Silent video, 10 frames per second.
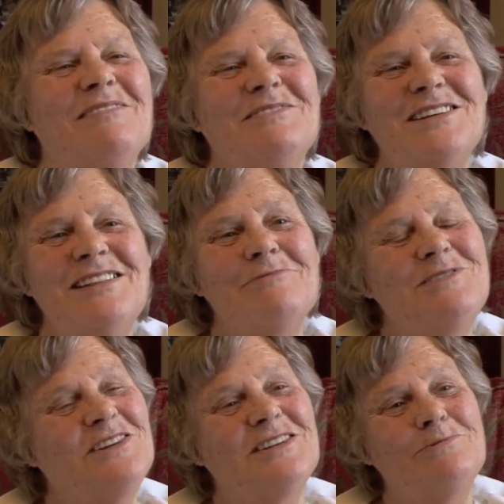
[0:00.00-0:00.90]
That
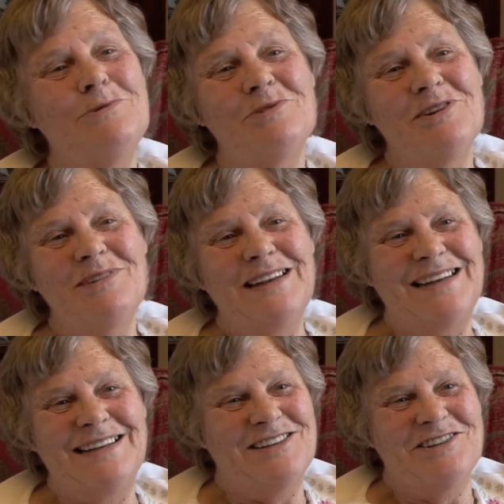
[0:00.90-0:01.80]
was just we were only
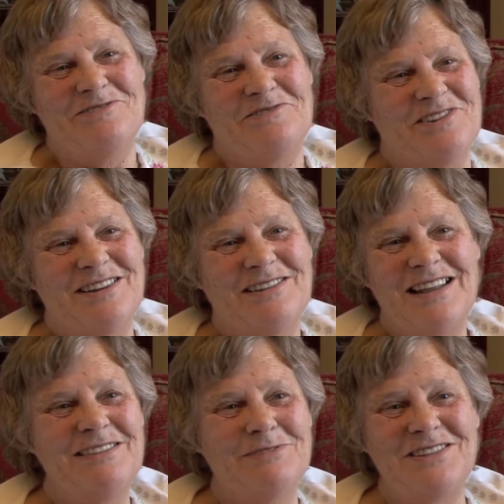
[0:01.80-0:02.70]
little children.
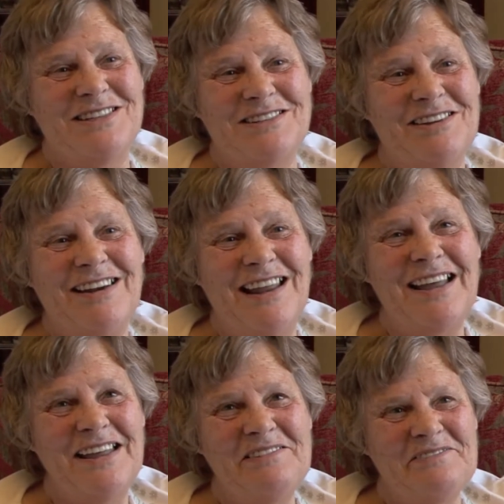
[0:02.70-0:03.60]
It was just our
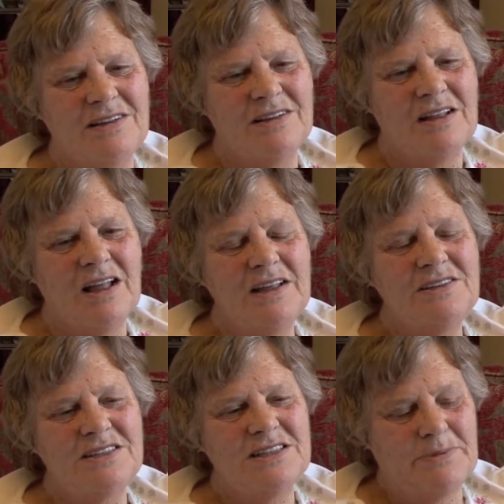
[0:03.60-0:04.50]
life. I
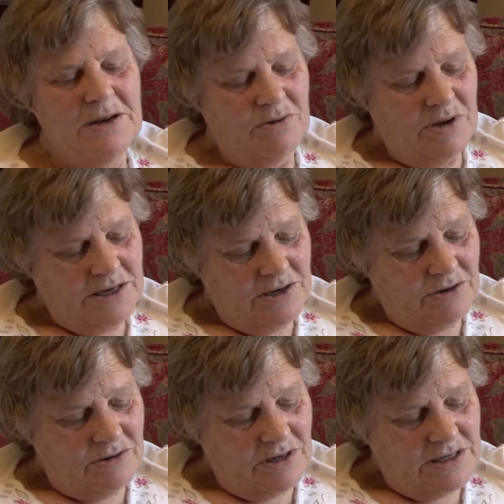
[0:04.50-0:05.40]
used to spend quite a
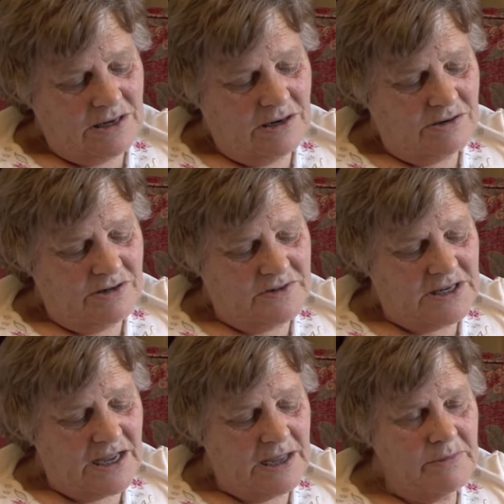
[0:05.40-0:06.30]
lot of
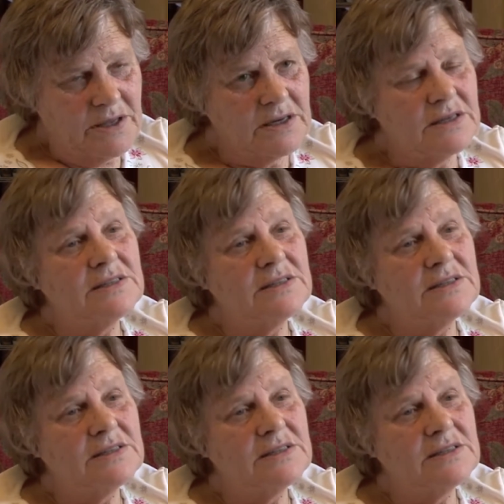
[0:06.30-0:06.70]
time at